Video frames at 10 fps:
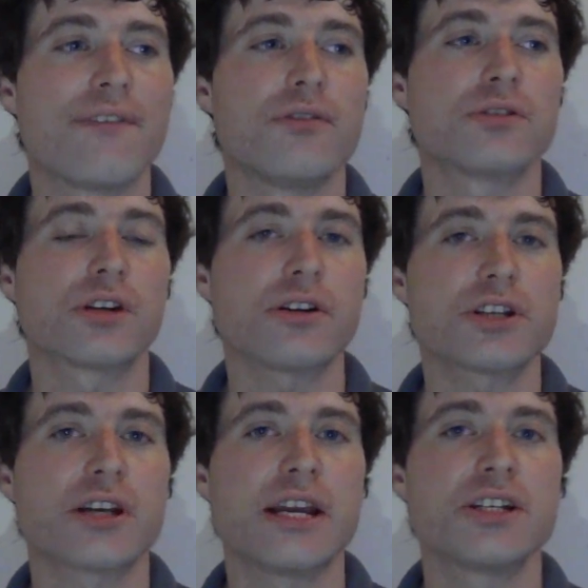If you start
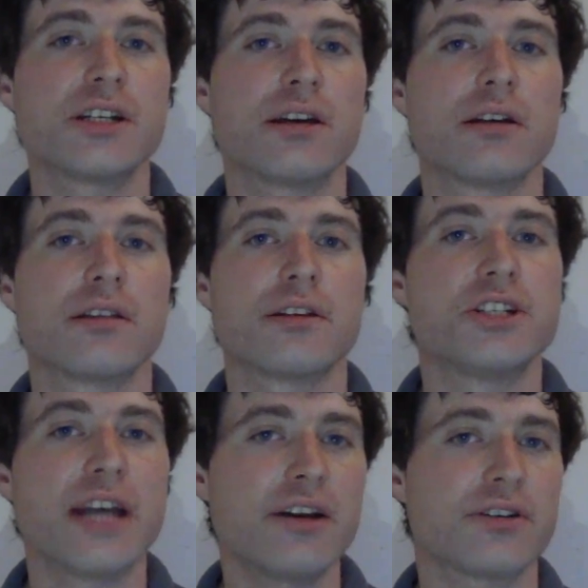changing the
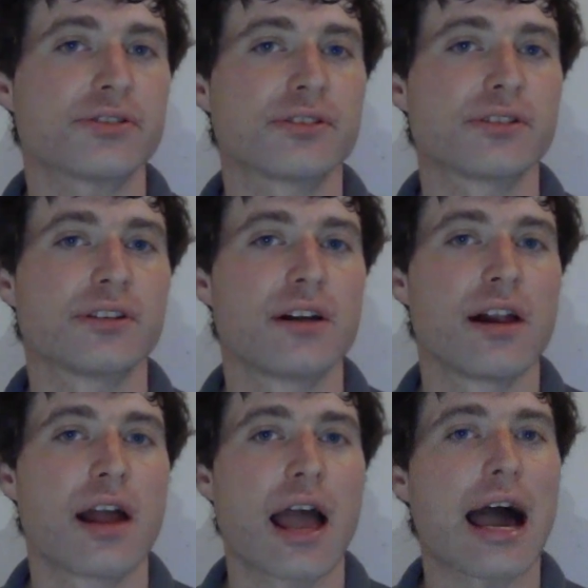genders,
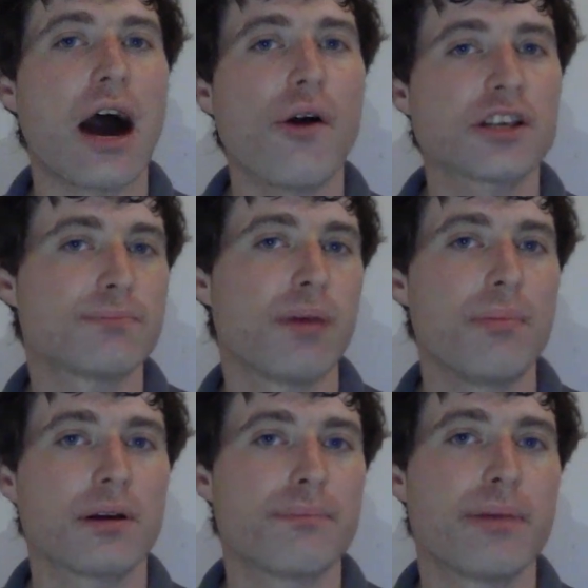how does the
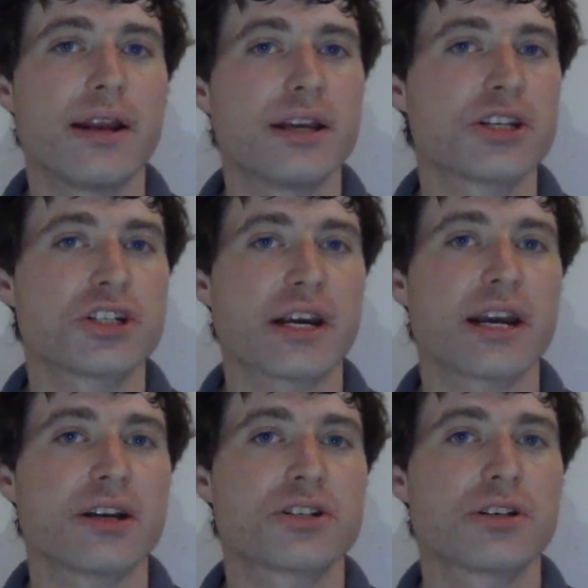public opinion
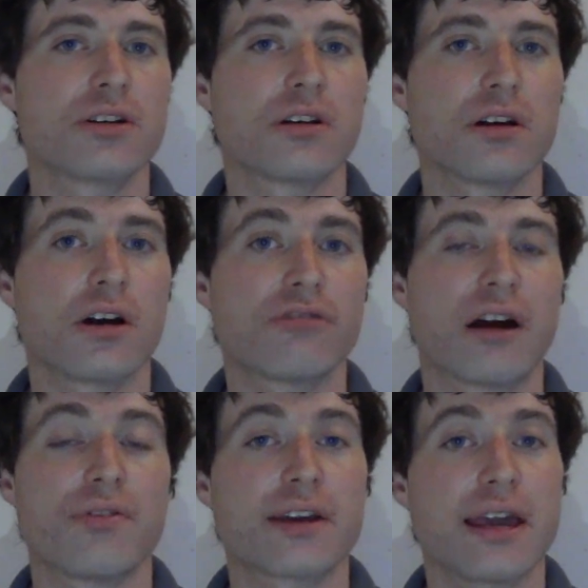change
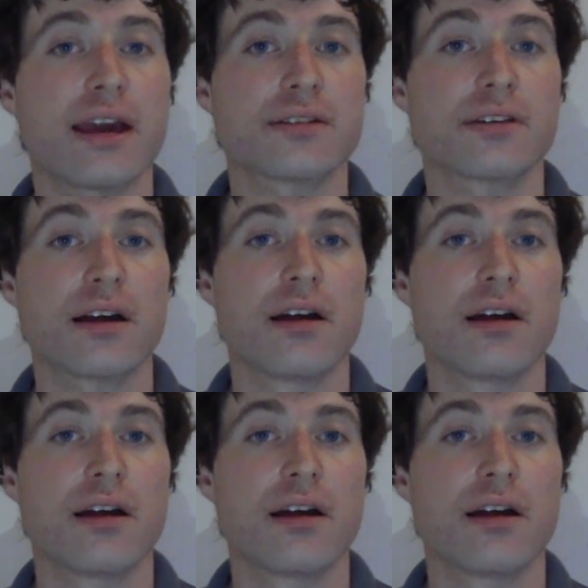around the case?